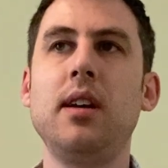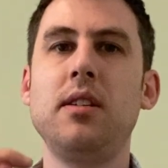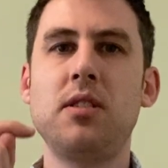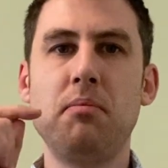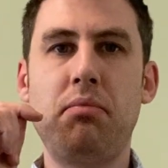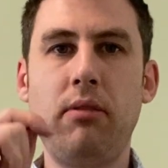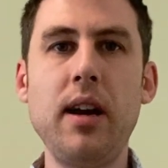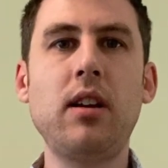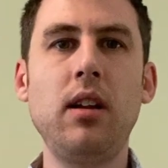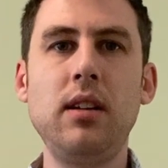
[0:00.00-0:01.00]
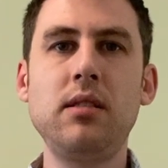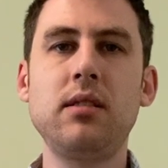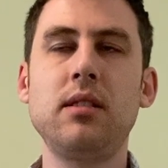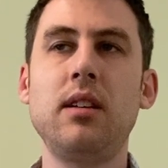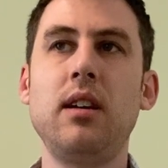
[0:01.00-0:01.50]
So bright colours
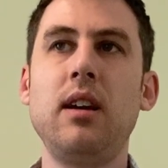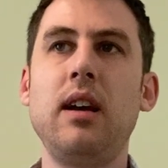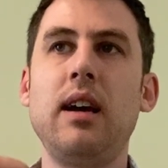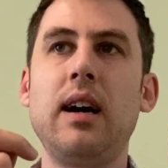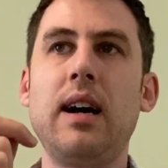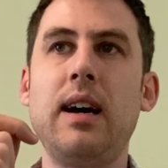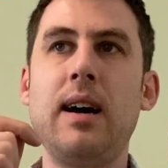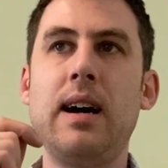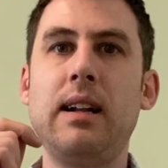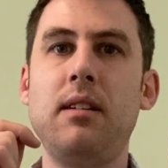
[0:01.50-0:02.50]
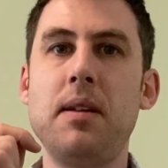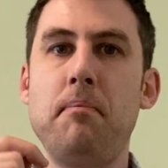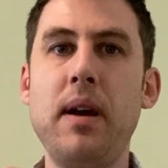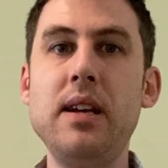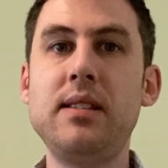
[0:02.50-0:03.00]
and the
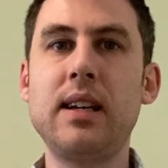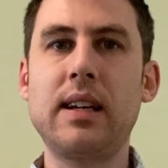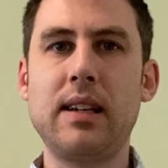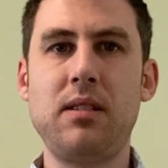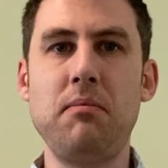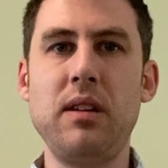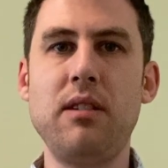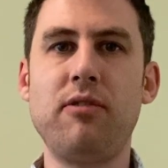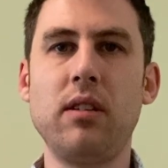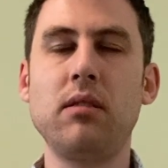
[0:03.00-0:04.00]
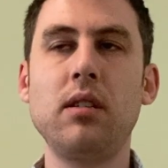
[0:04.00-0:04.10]
basing has to be different.